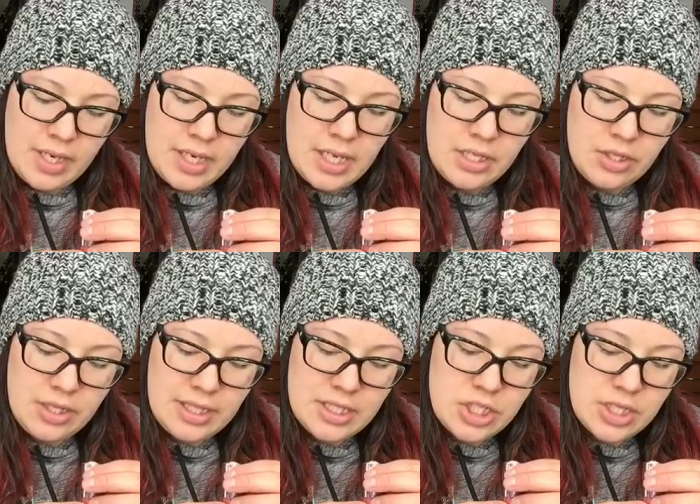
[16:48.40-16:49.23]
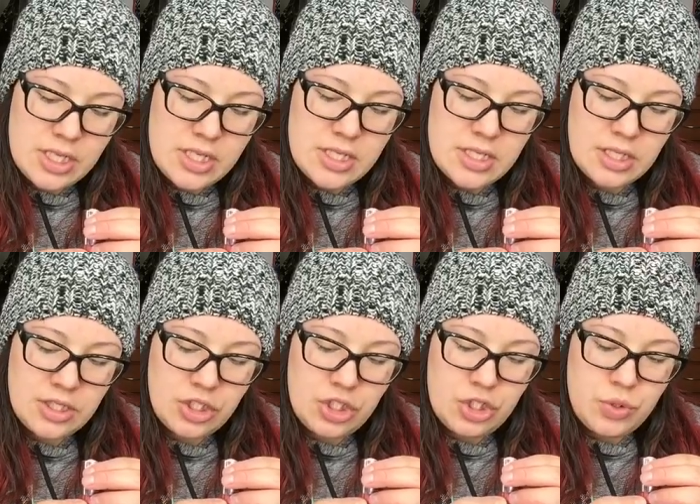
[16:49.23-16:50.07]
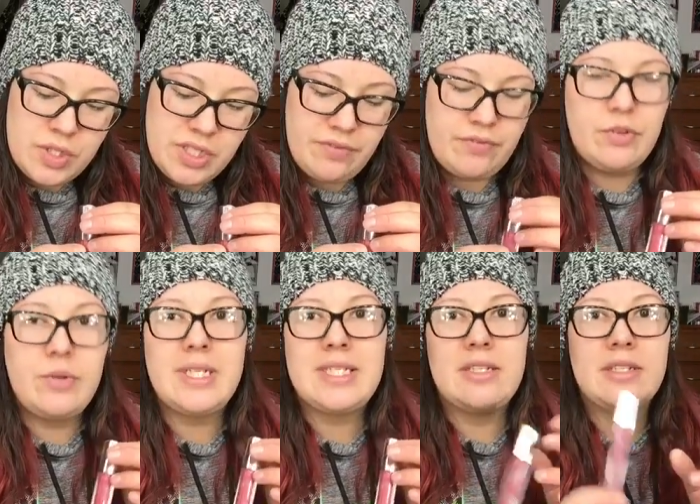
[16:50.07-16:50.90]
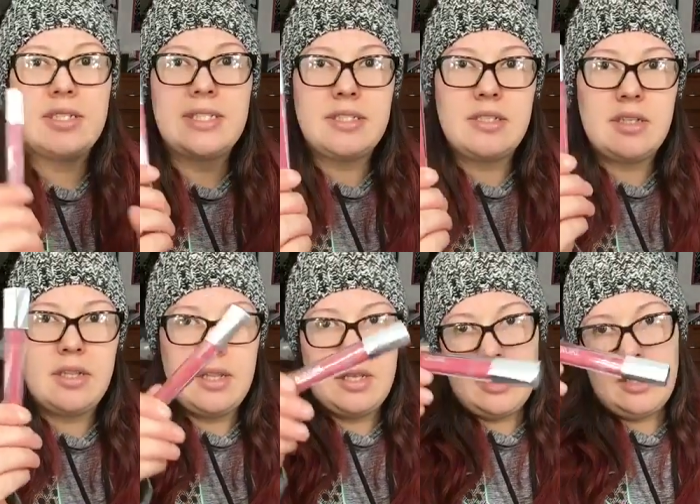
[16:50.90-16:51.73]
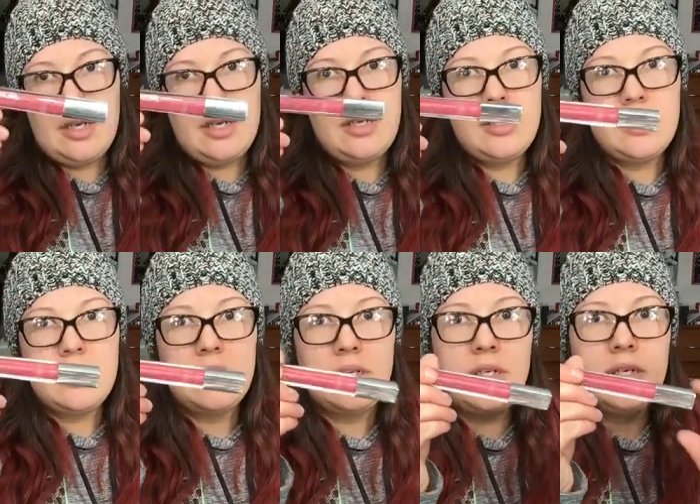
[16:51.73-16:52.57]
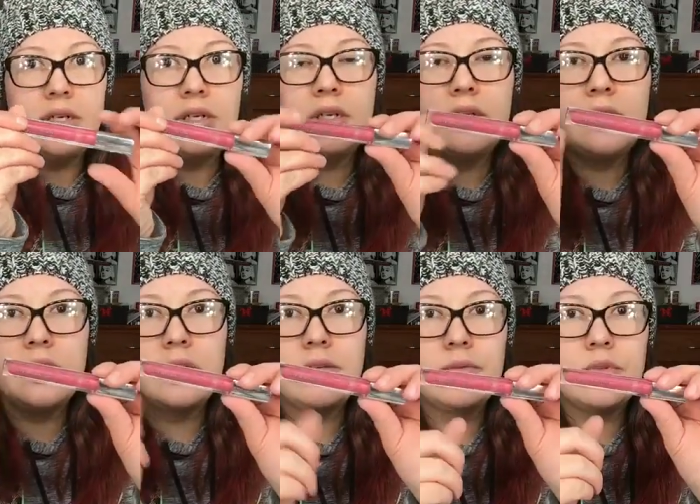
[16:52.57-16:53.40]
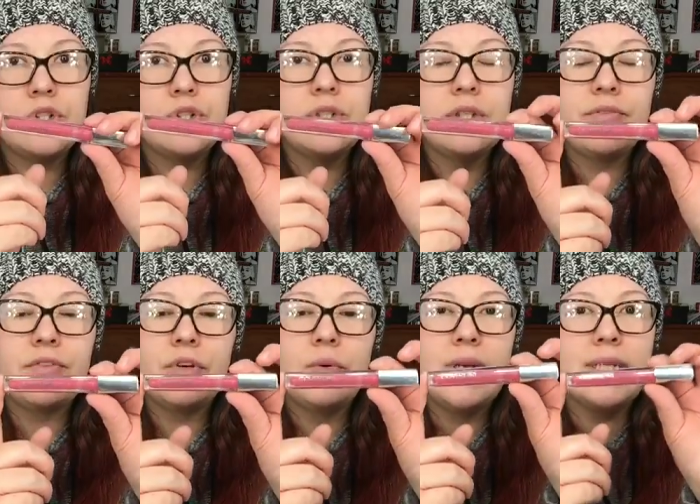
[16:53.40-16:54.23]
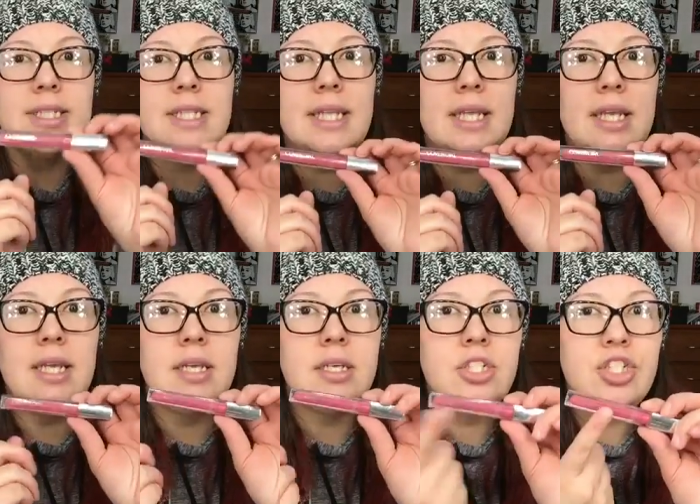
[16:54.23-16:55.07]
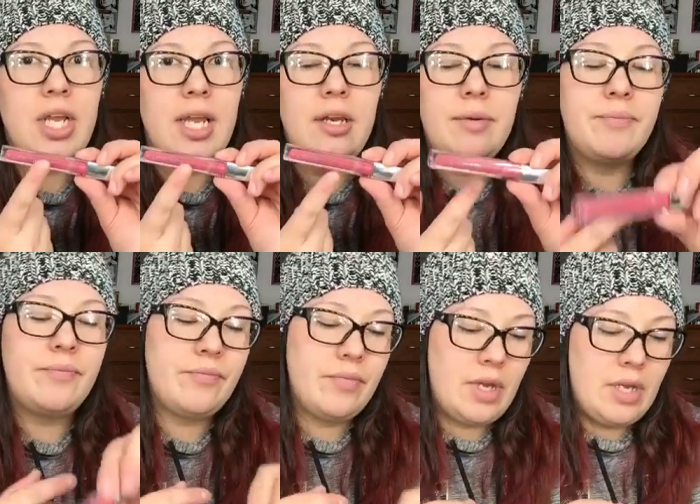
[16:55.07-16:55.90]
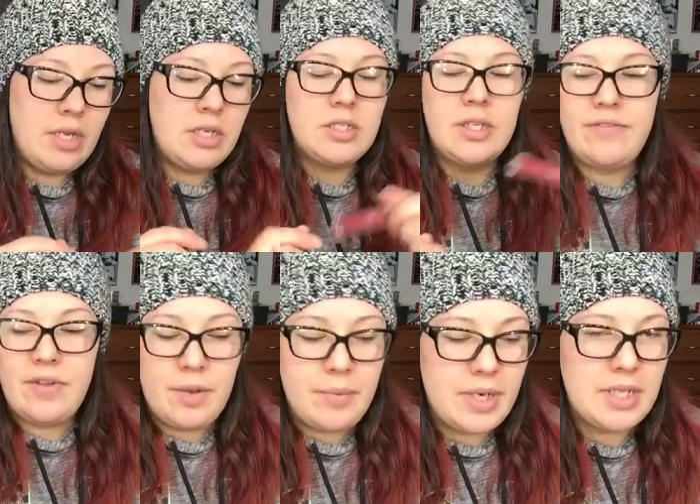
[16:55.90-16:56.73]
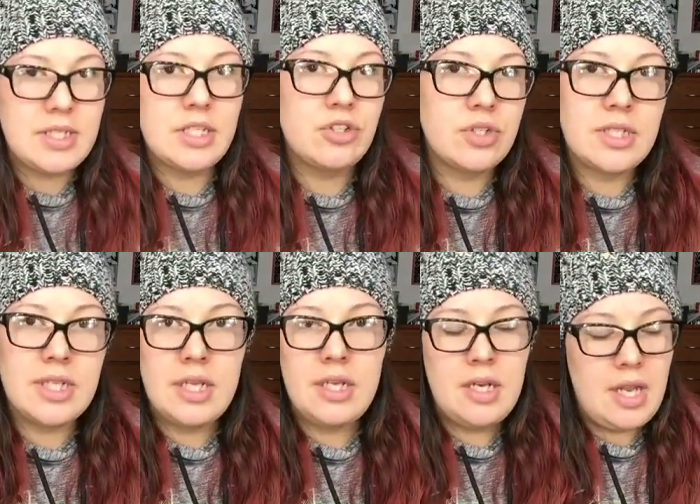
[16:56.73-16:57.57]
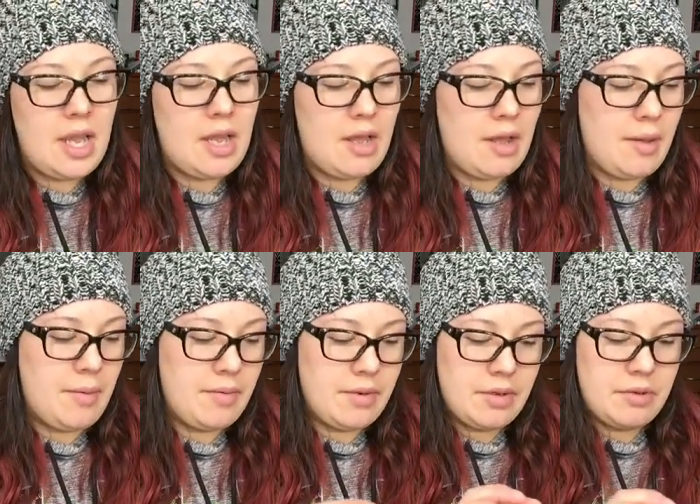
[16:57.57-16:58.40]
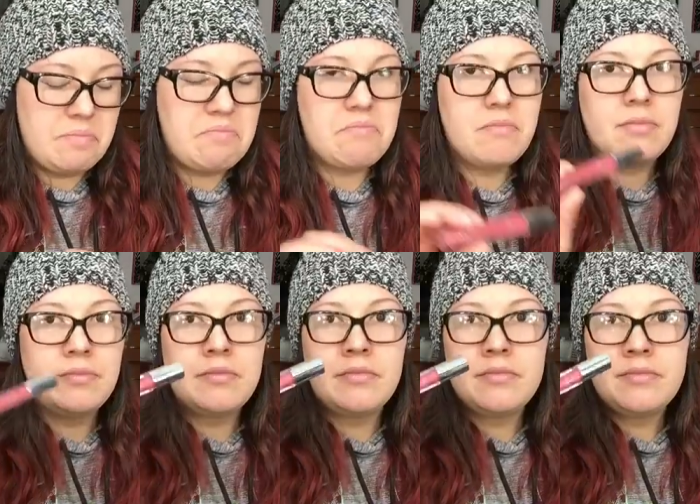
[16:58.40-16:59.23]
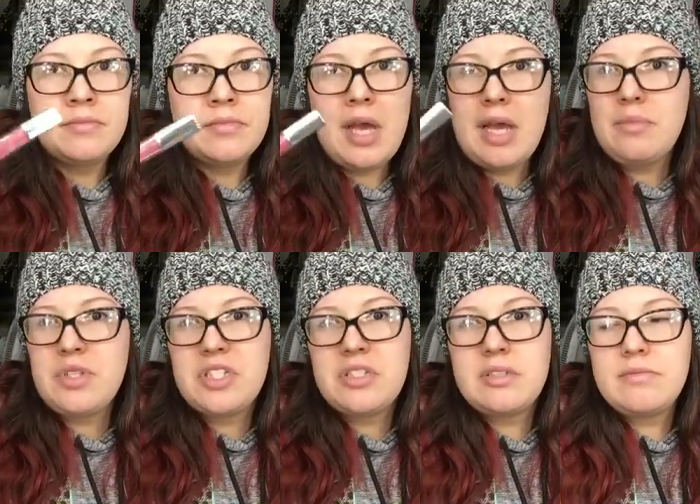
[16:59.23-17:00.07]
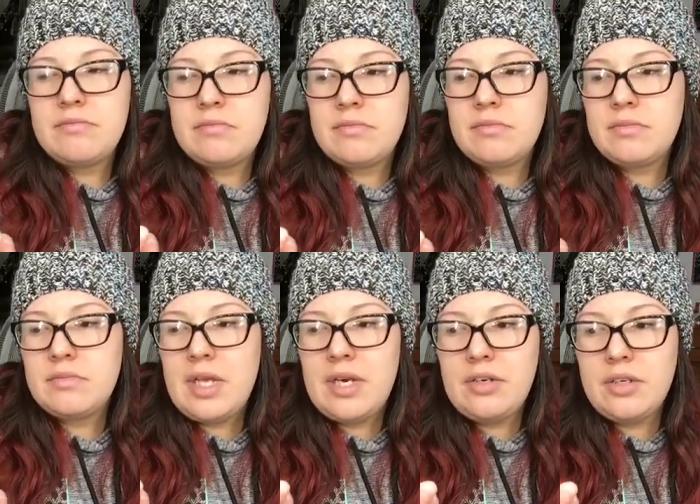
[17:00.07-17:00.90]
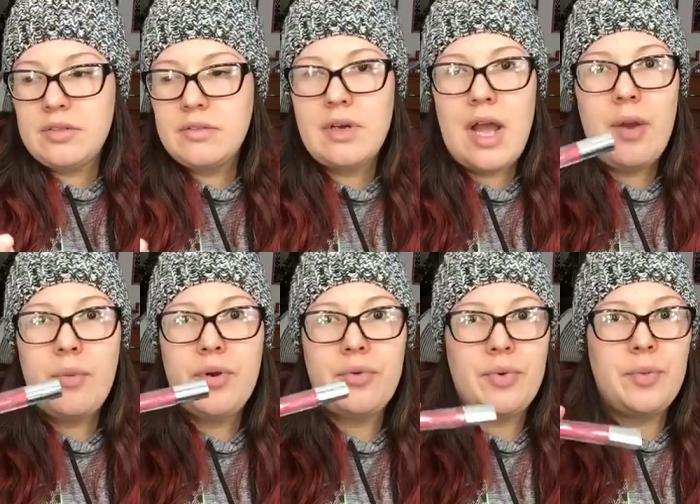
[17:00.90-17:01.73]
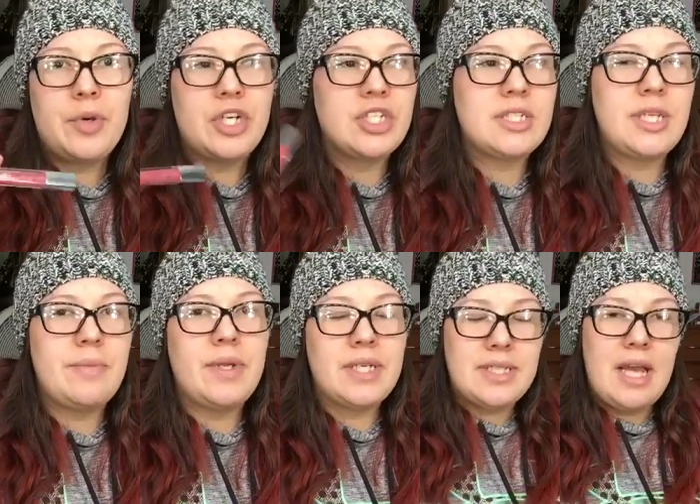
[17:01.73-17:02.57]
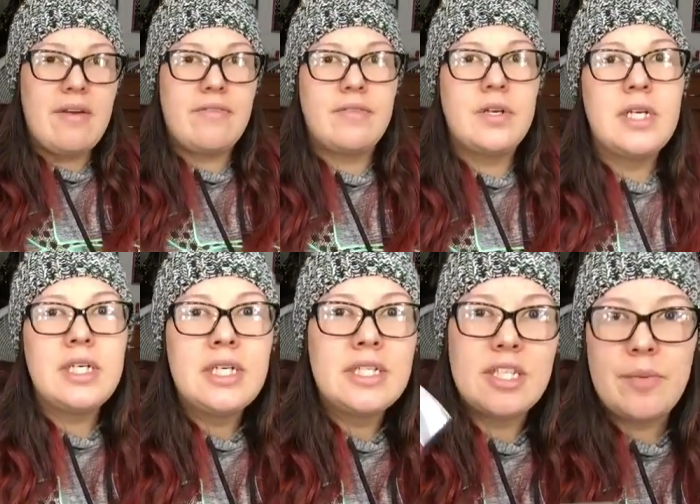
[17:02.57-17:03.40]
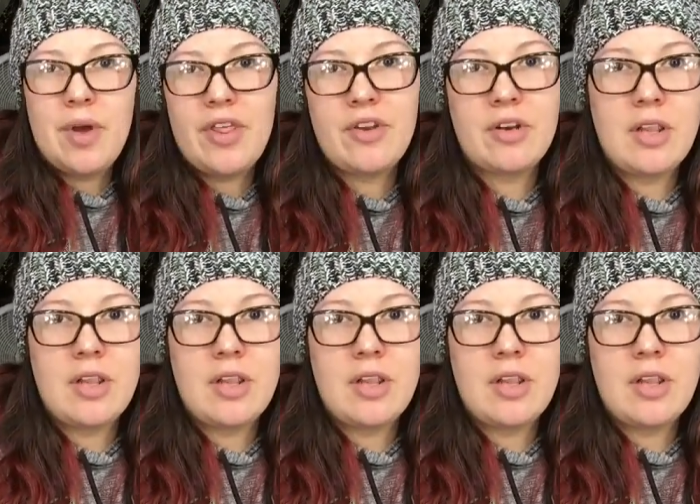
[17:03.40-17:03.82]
Colorlicious Juicy Fruit is the Juicy Fruit is the shade, if anybody's interested. And I don't know, I wouldn't repurchase it because I have some other